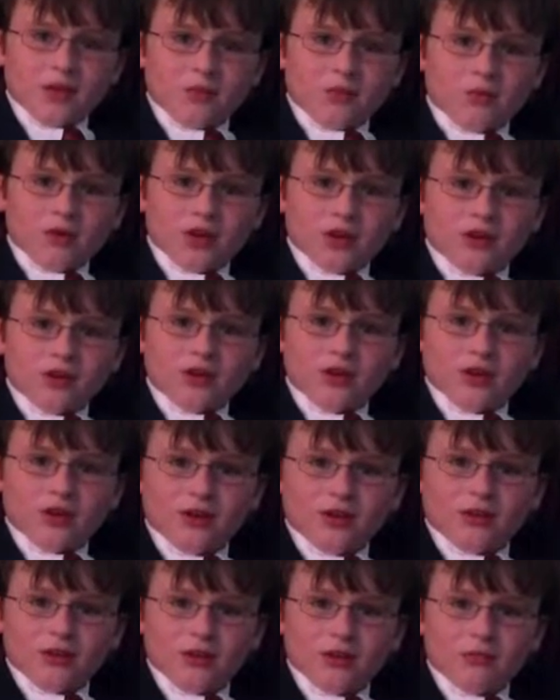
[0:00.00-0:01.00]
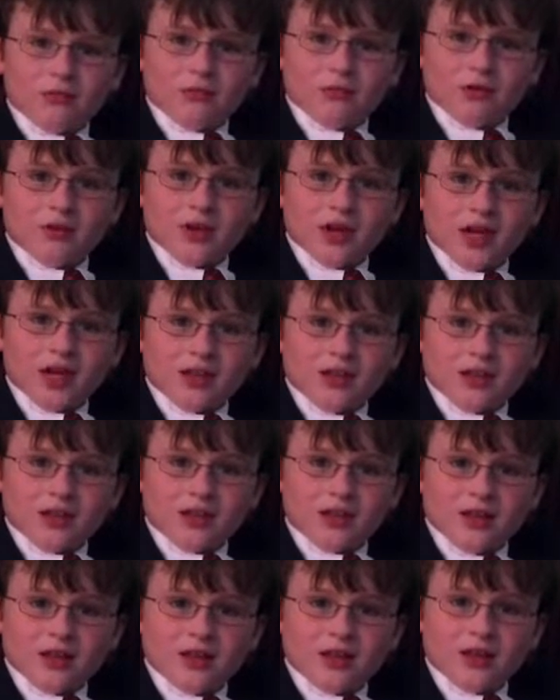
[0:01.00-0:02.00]
would turn them crazy.
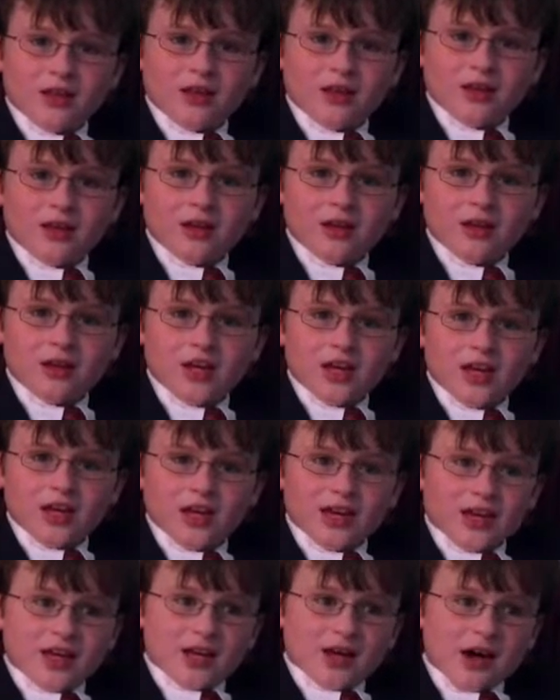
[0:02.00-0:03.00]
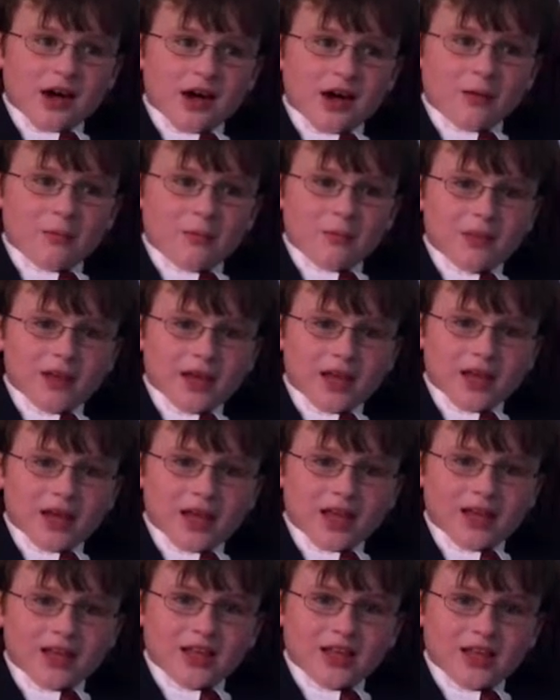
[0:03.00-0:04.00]

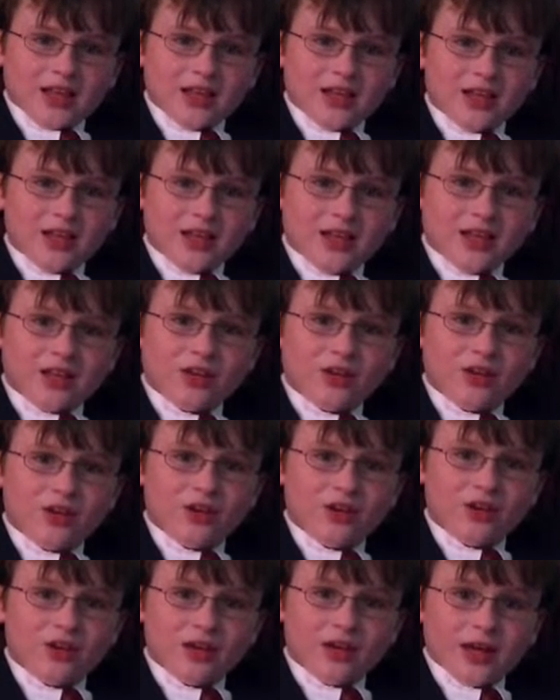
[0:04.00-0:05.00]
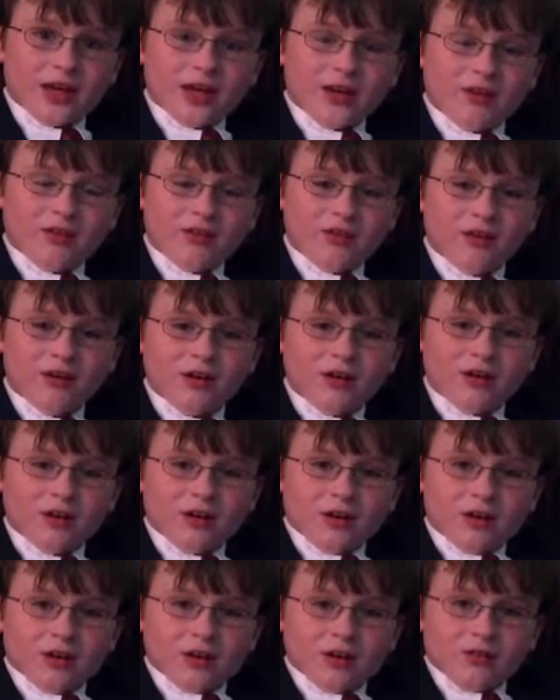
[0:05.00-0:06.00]
And he did it so that
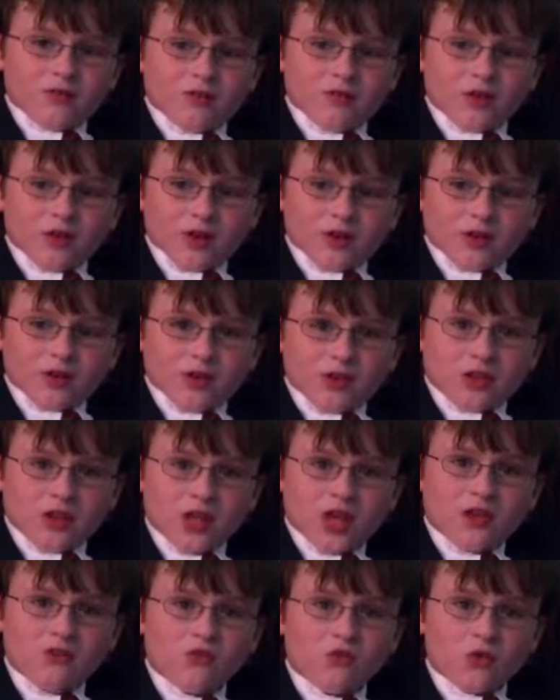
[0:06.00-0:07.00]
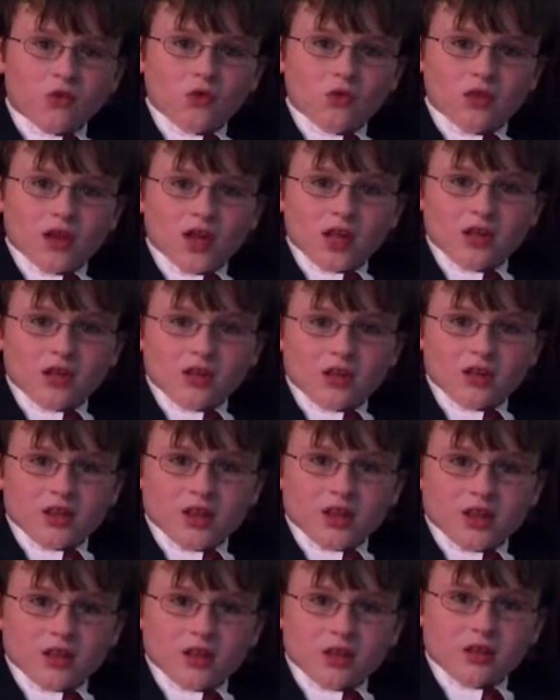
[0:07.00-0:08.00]
for several
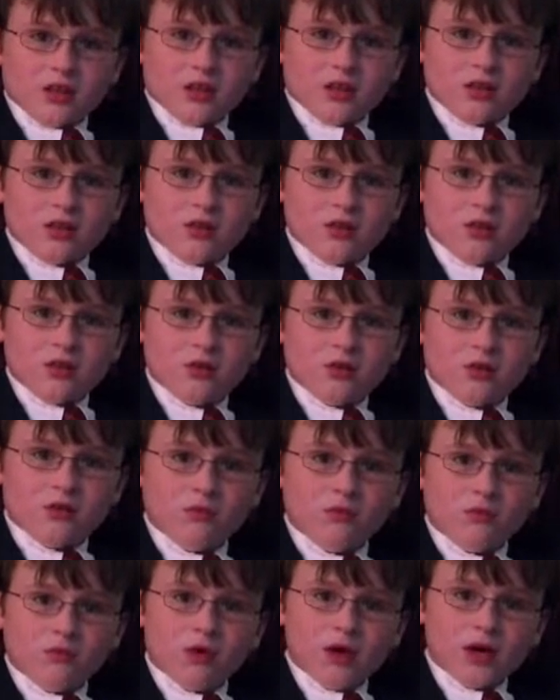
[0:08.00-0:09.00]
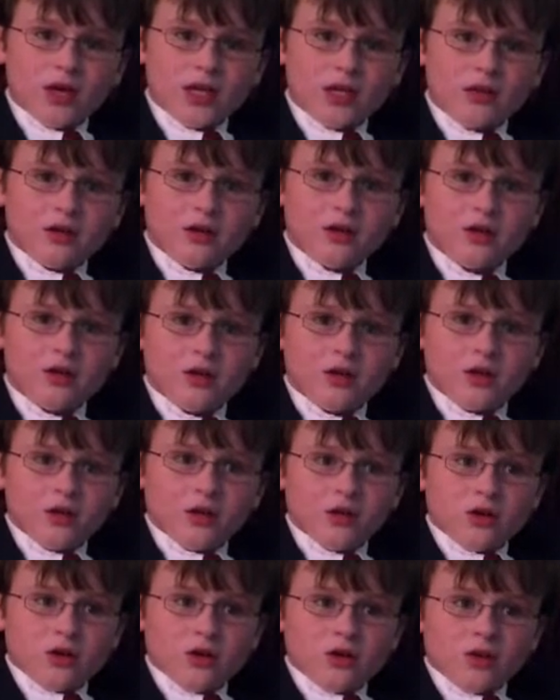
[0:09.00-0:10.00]
reasons. One
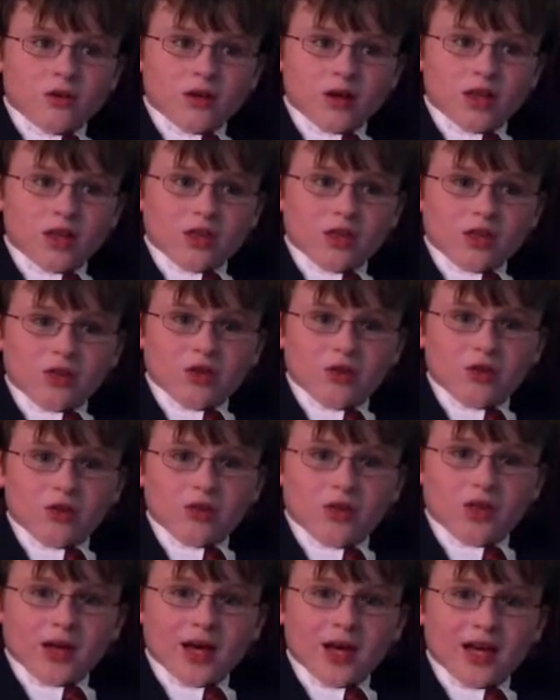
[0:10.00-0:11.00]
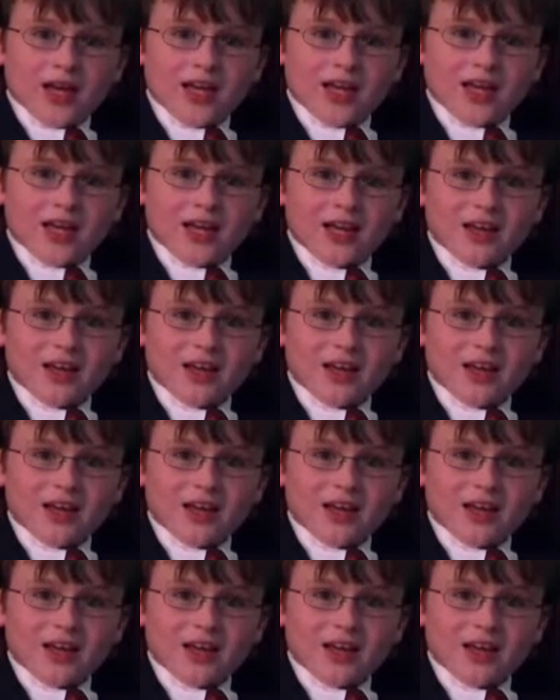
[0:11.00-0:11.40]
was so that